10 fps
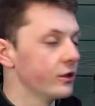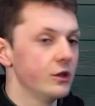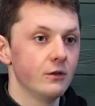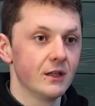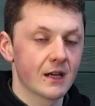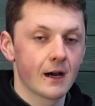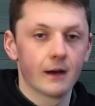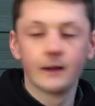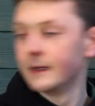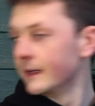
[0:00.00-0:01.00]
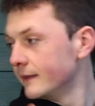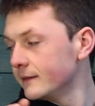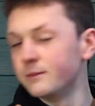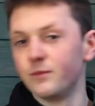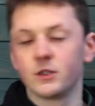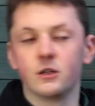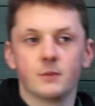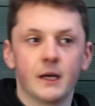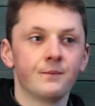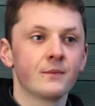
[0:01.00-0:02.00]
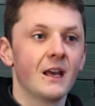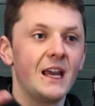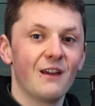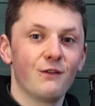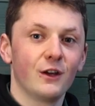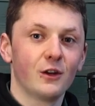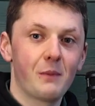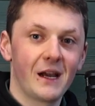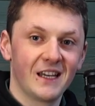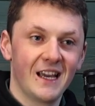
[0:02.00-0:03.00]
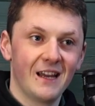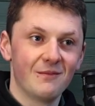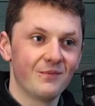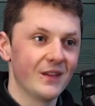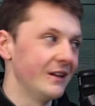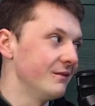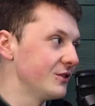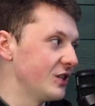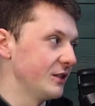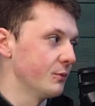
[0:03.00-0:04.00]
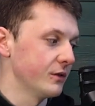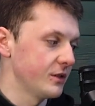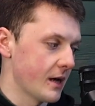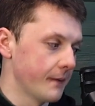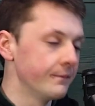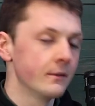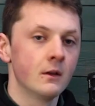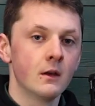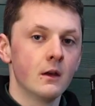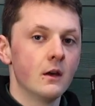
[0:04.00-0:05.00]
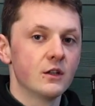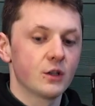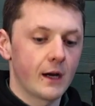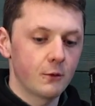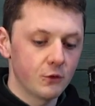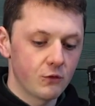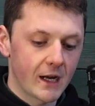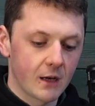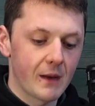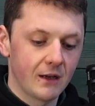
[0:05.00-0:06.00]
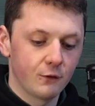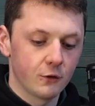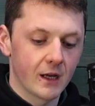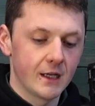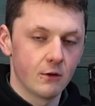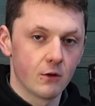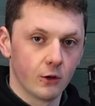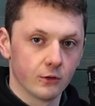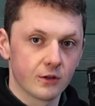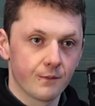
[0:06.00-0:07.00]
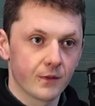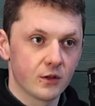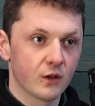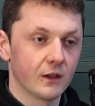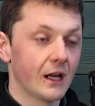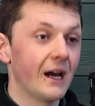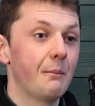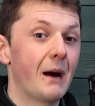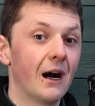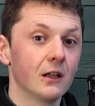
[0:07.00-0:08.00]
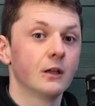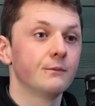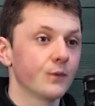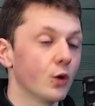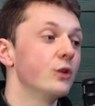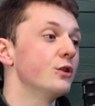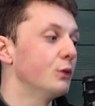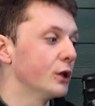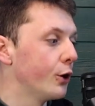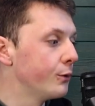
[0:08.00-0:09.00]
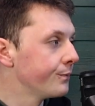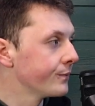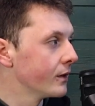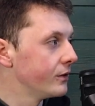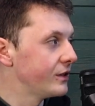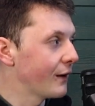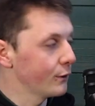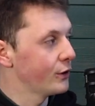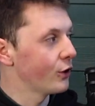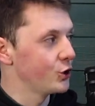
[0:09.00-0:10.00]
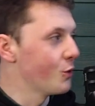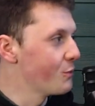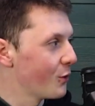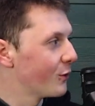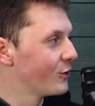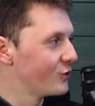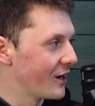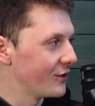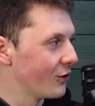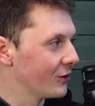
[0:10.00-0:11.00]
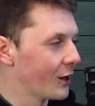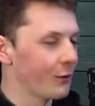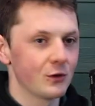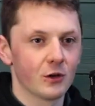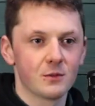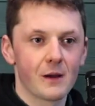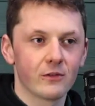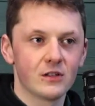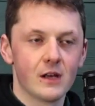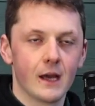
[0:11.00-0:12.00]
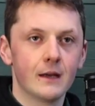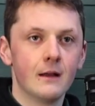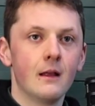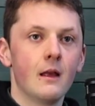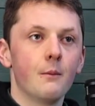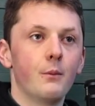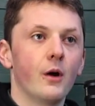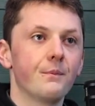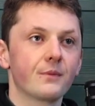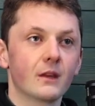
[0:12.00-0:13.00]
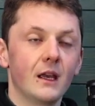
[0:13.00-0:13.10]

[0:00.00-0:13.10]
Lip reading: on a new guitar, excuse me, if they're going to pack it in 6 months' time. So I would recommend for an 8-year-old something like a Parlor or a Double O. Definitely not a Jumbo or a Dreadnought like we've talked about today. But